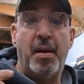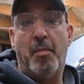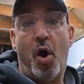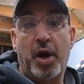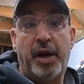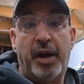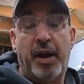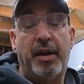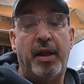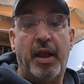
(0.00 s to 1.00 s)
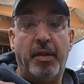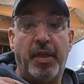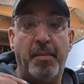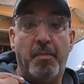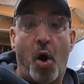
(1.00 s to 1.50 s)

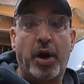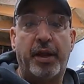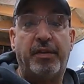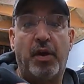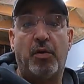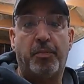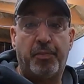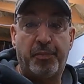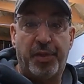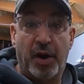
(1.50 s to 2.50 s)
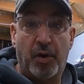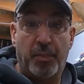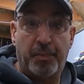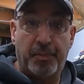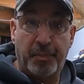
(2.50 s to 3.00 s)
market their